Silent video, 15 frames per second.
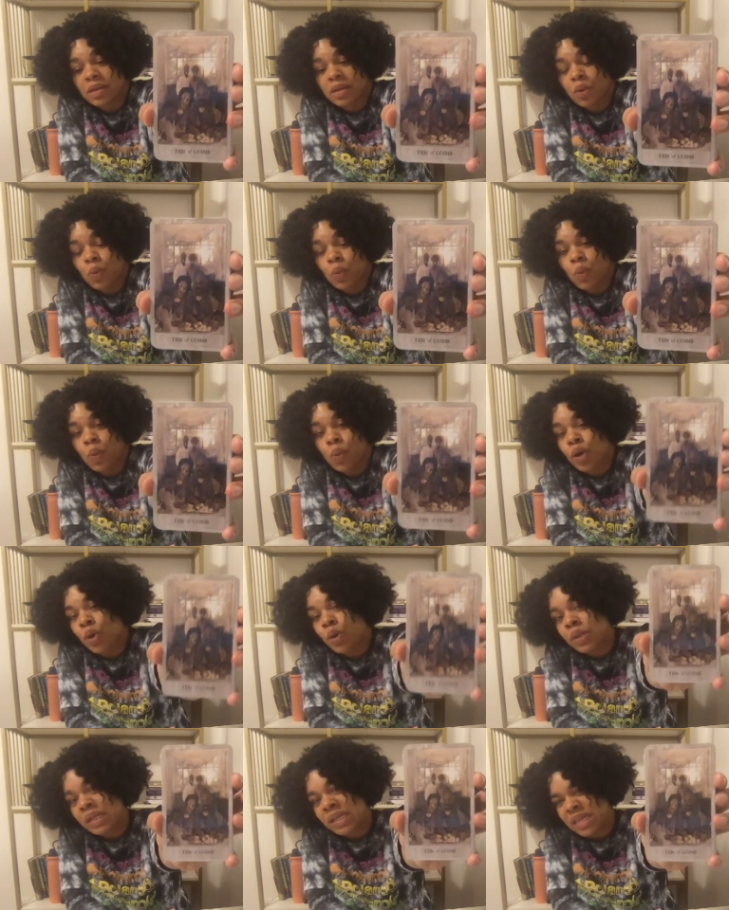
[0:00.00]

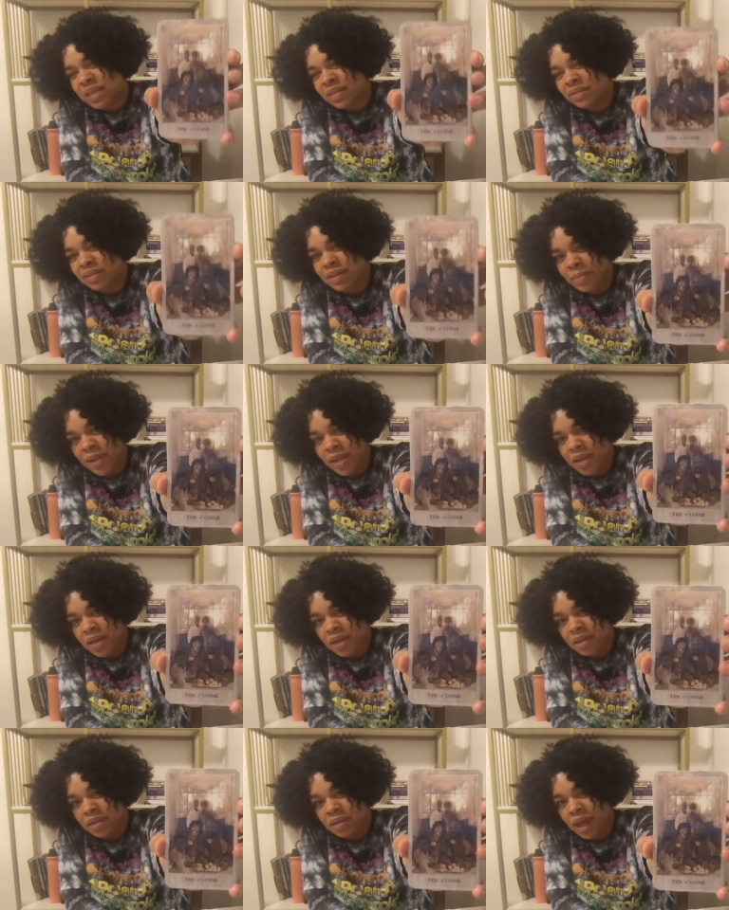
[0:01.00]
worldly
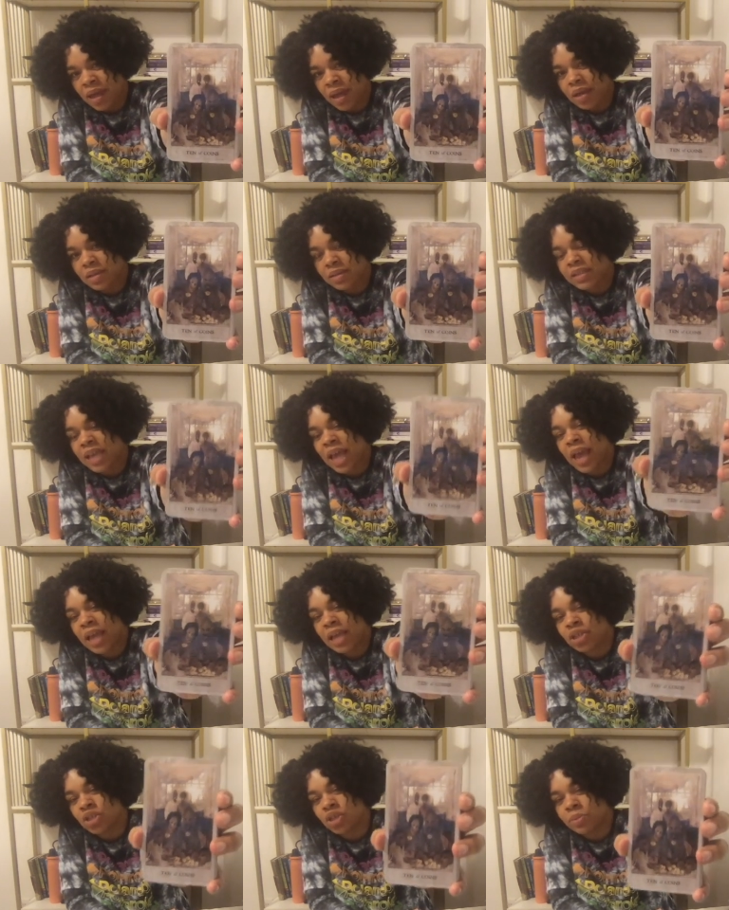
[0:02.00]
stability, like
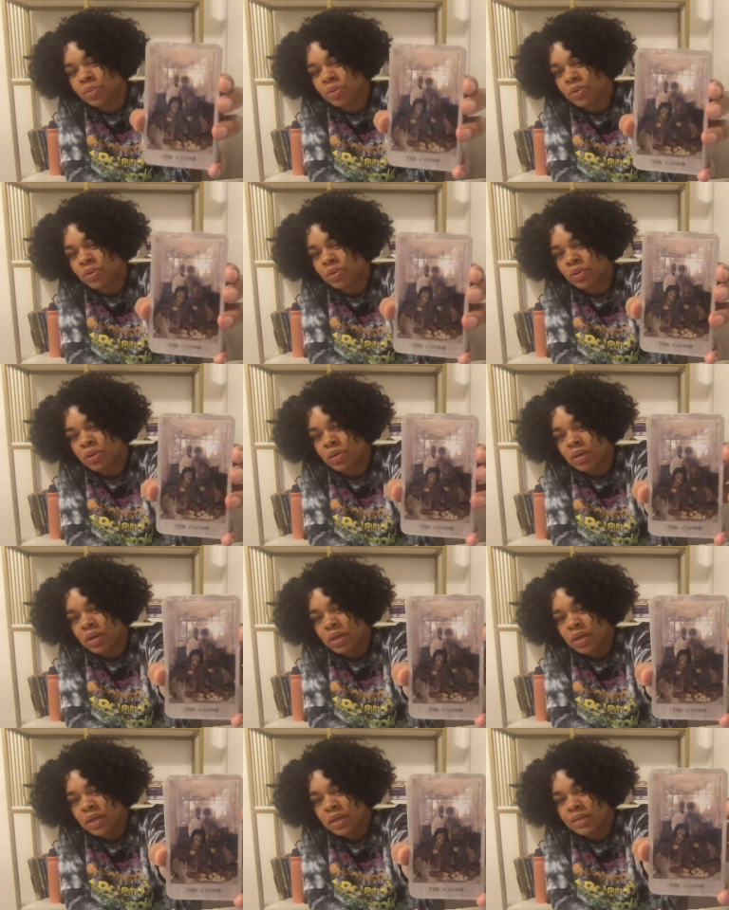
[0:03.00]
tangible
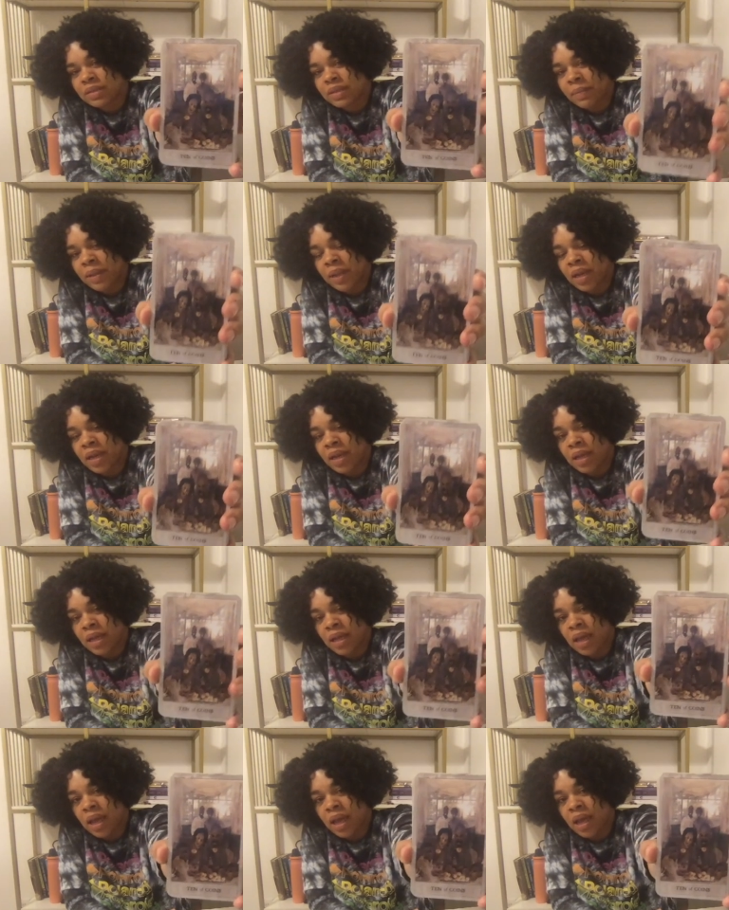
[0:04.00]
stability
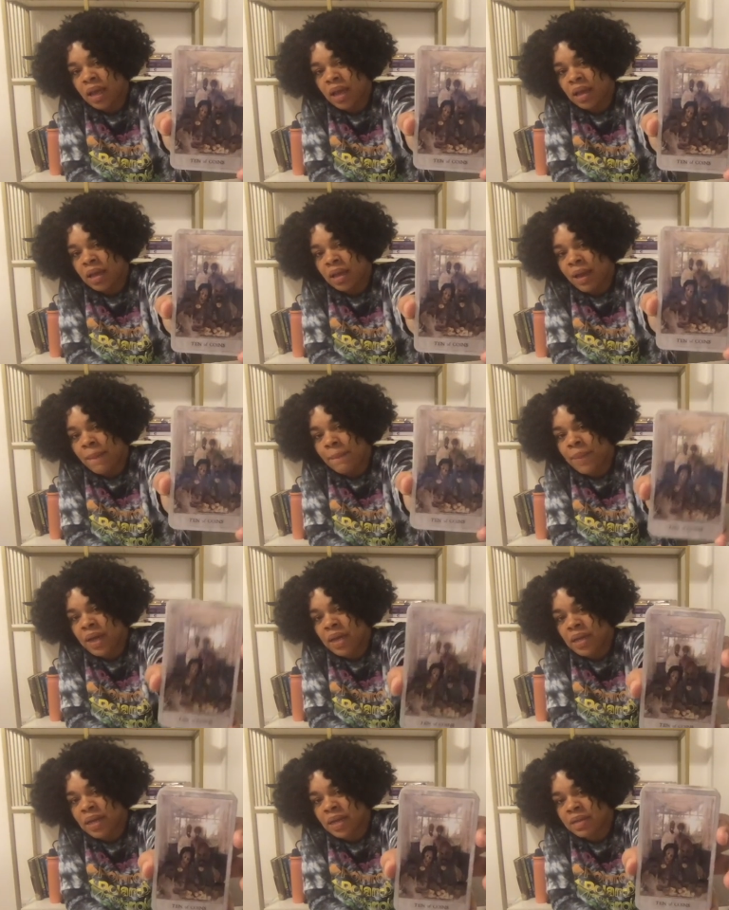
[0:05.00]
and
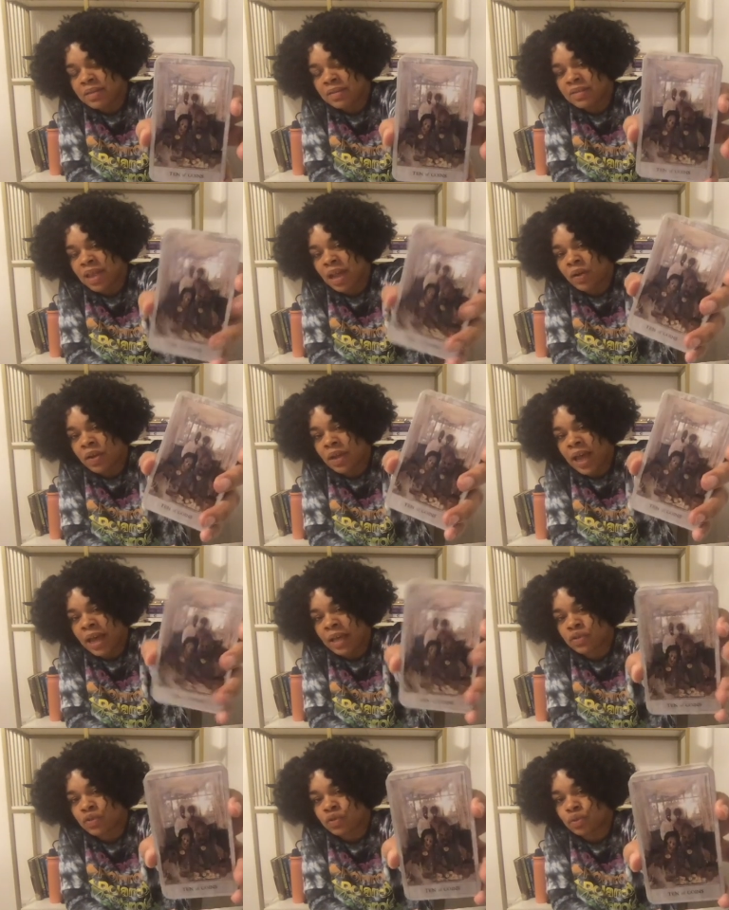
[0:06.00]
abundance that'll
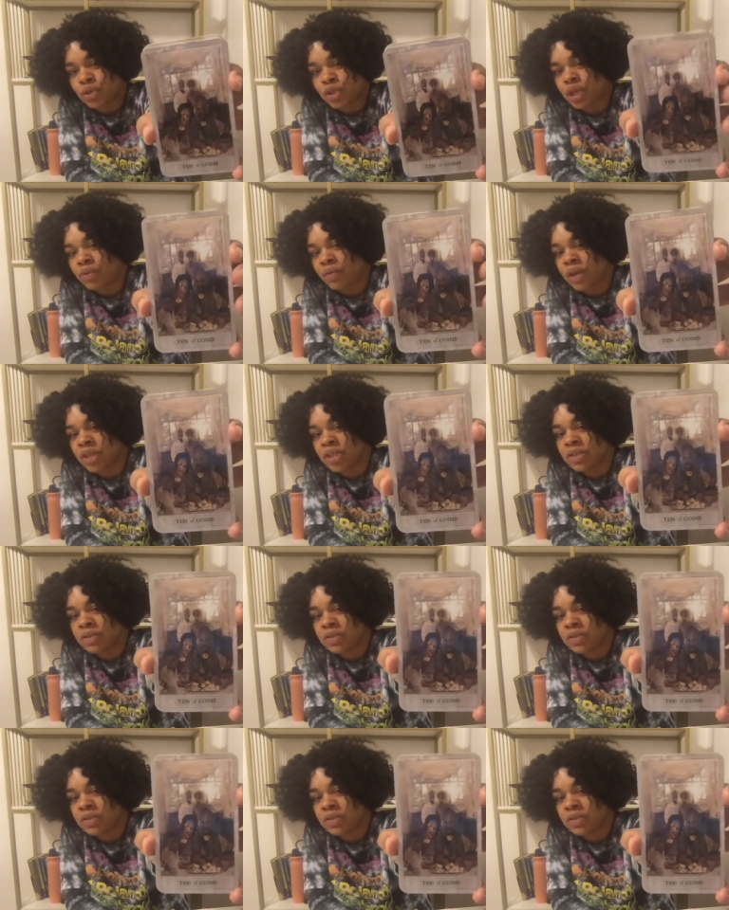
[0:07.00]
last through generations.